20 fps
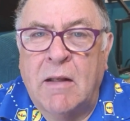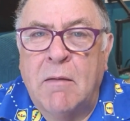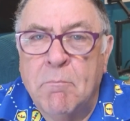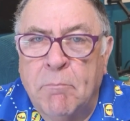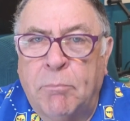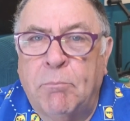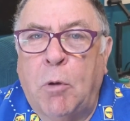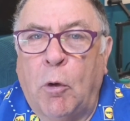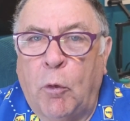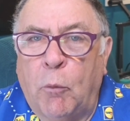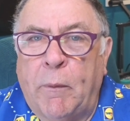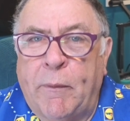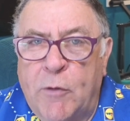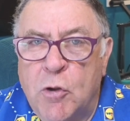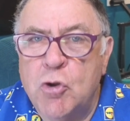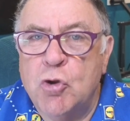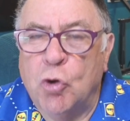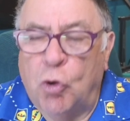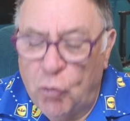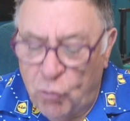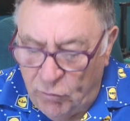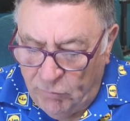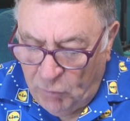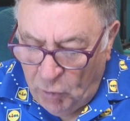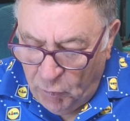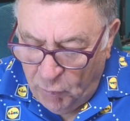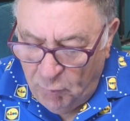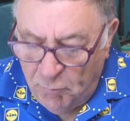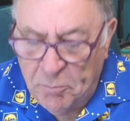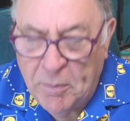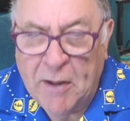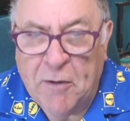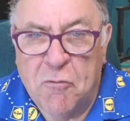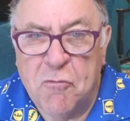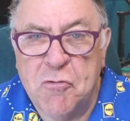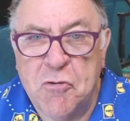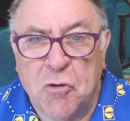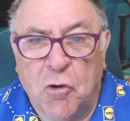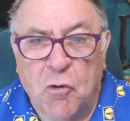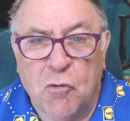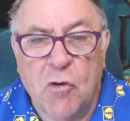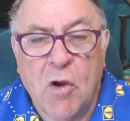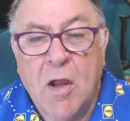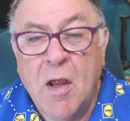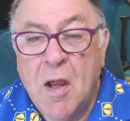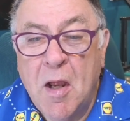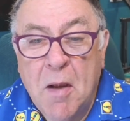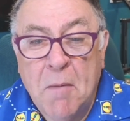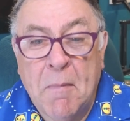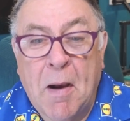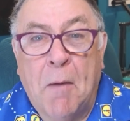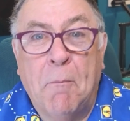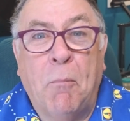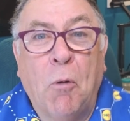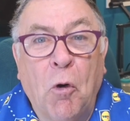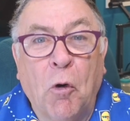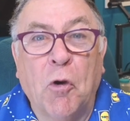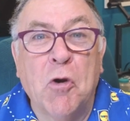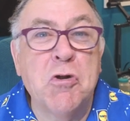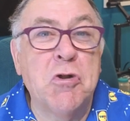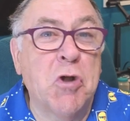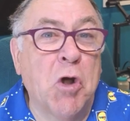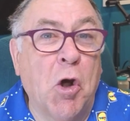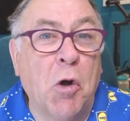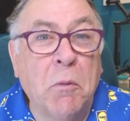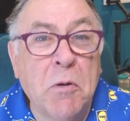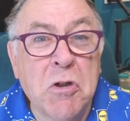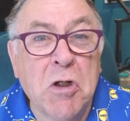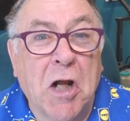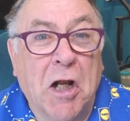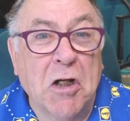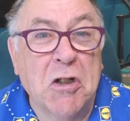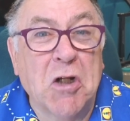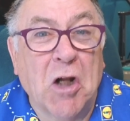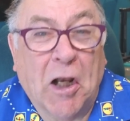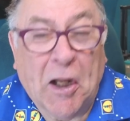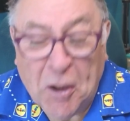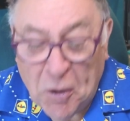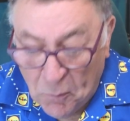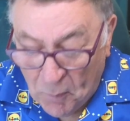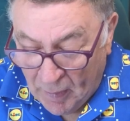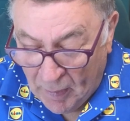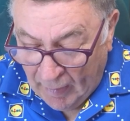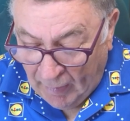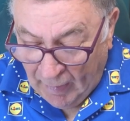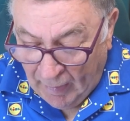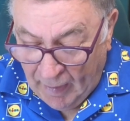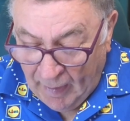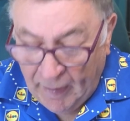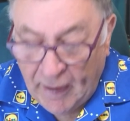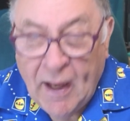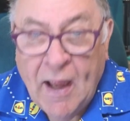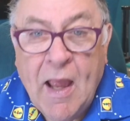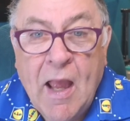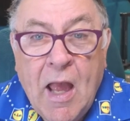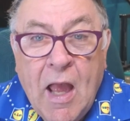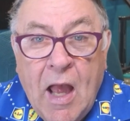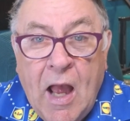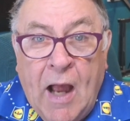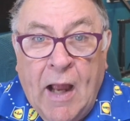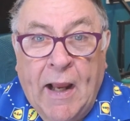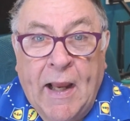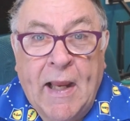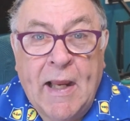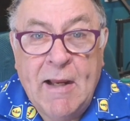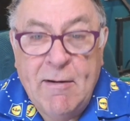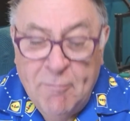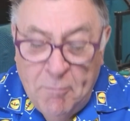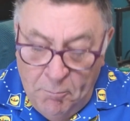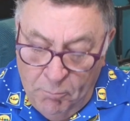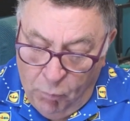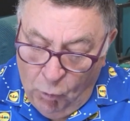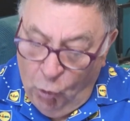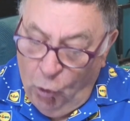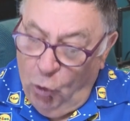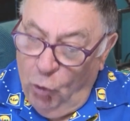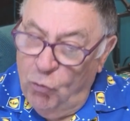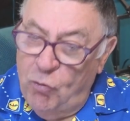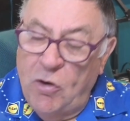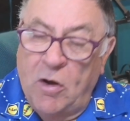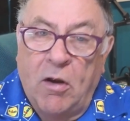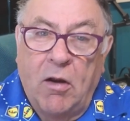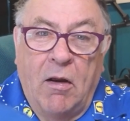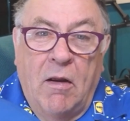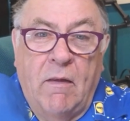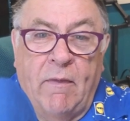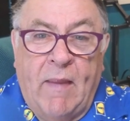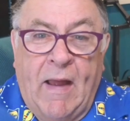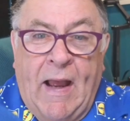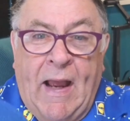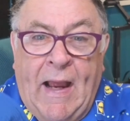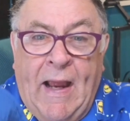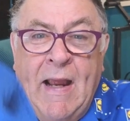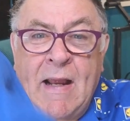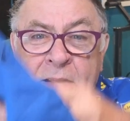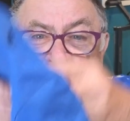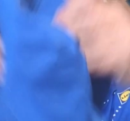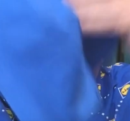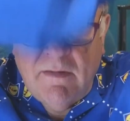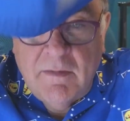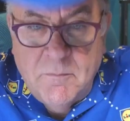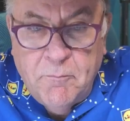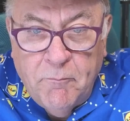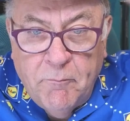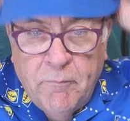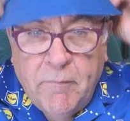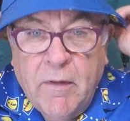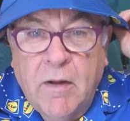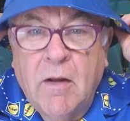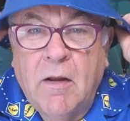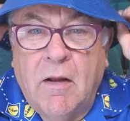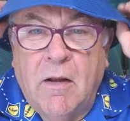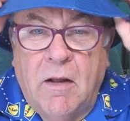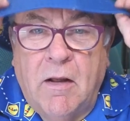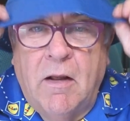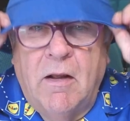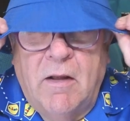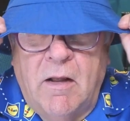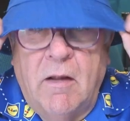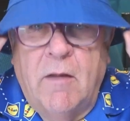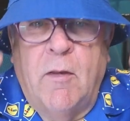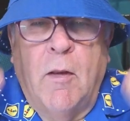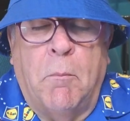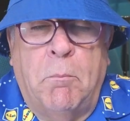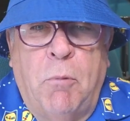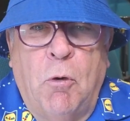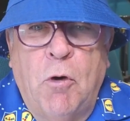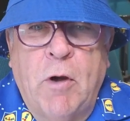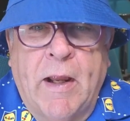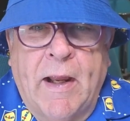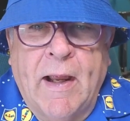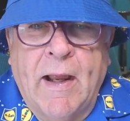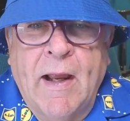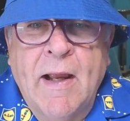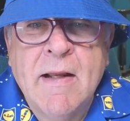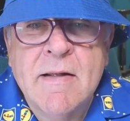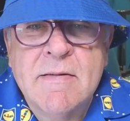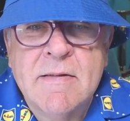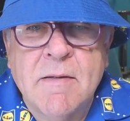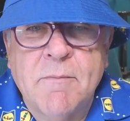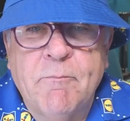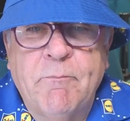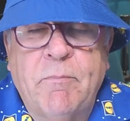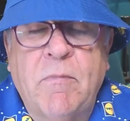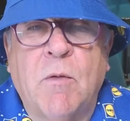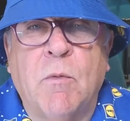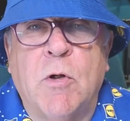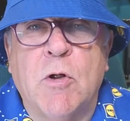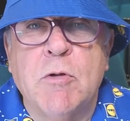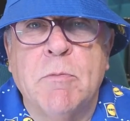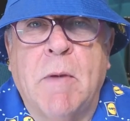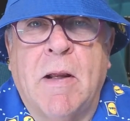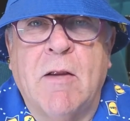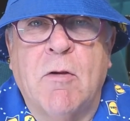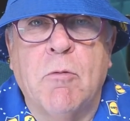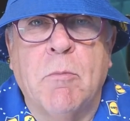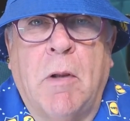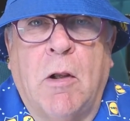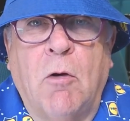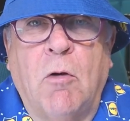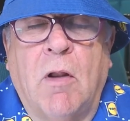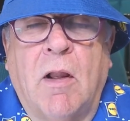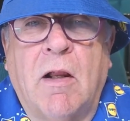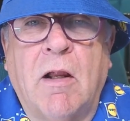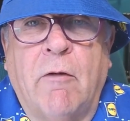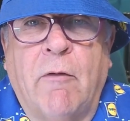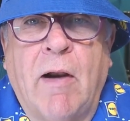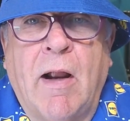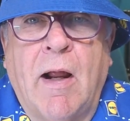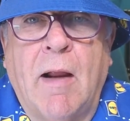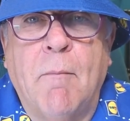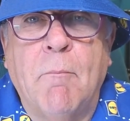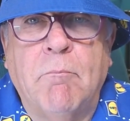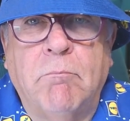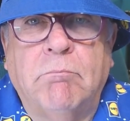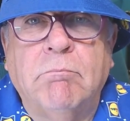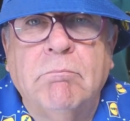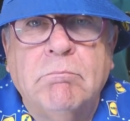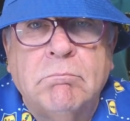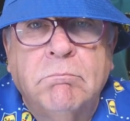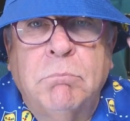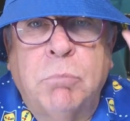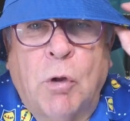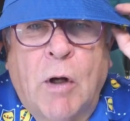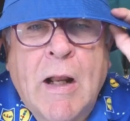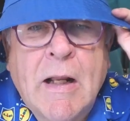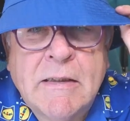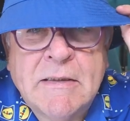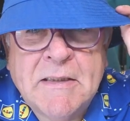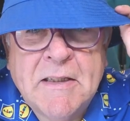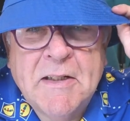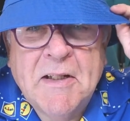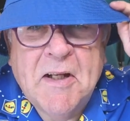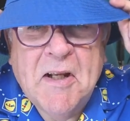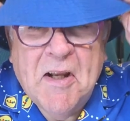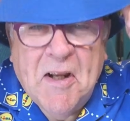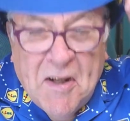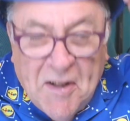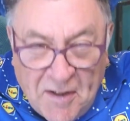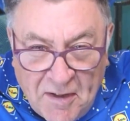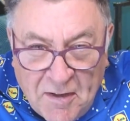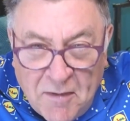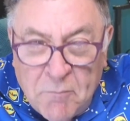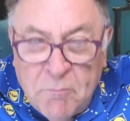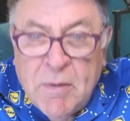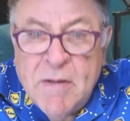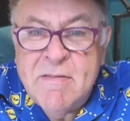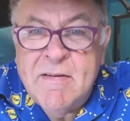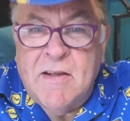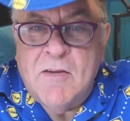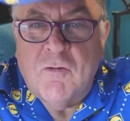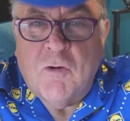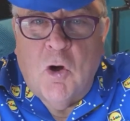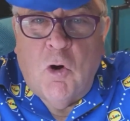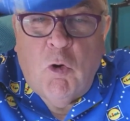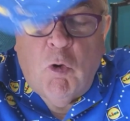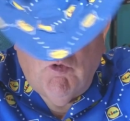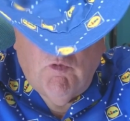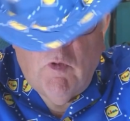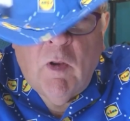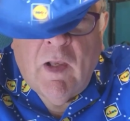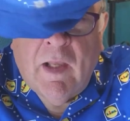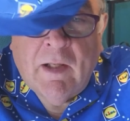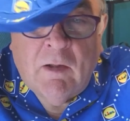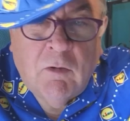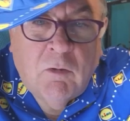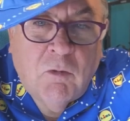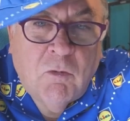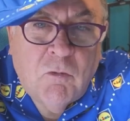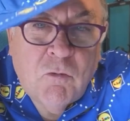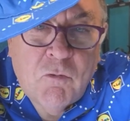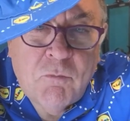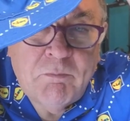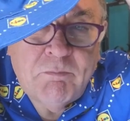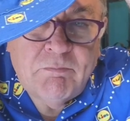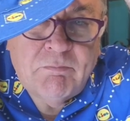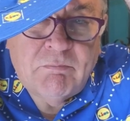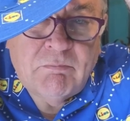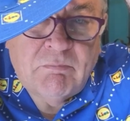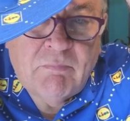didn't bother with the shorts. I've got enough pairs of shorts. But I bought the shirt, which I actually quite like. I even bought the hat, the bucket hat, which makes me look like a right prat. Pity it's got all the Lidl's